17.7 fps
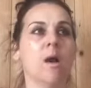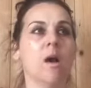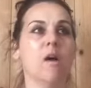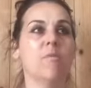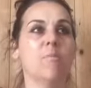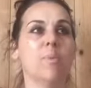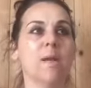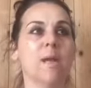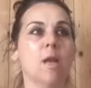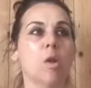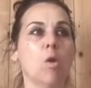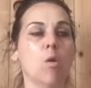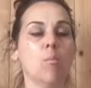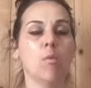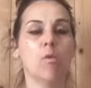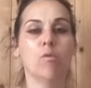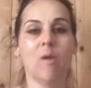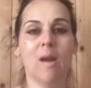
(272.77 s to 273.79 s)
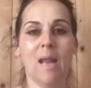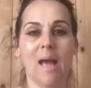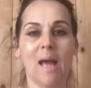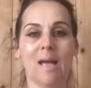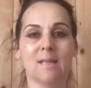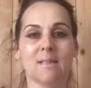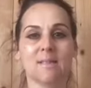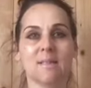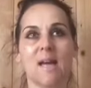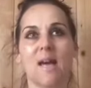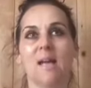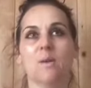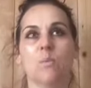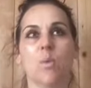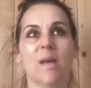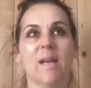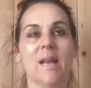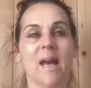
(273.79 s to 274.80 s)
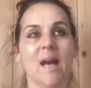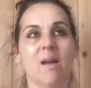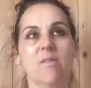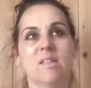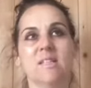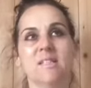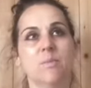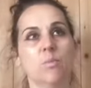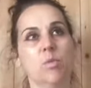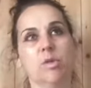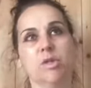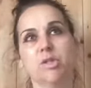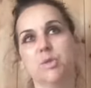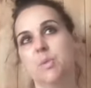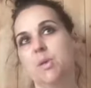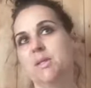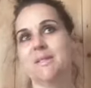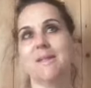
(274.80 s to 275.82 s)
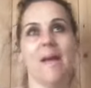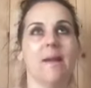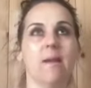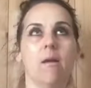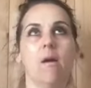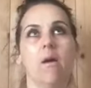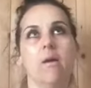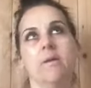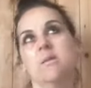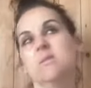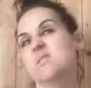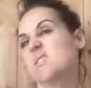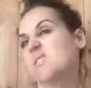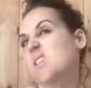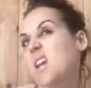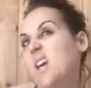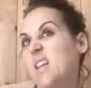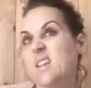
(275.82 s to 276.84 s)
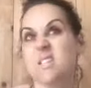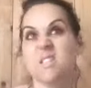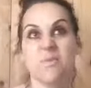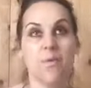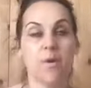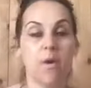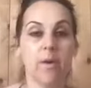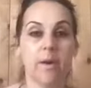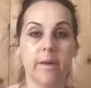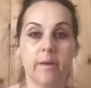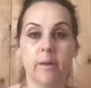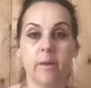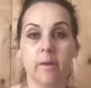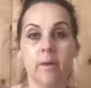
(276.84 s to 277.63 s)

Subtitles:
I've been a lot more relaxed, and when Aaron didn't want to do it on day 9, I was like, yeah, that's fine.